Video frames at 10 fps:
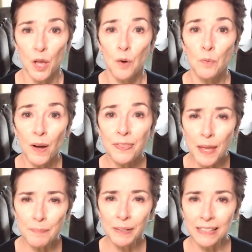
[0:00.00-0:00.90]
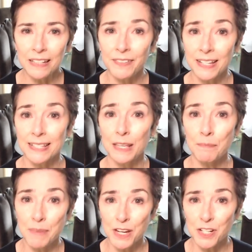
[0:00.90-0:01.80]
what they believe is the
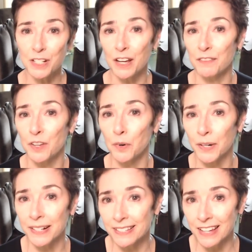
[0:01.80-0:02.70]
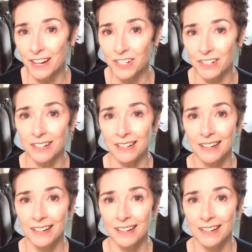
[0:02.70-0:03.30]
mission of the organization.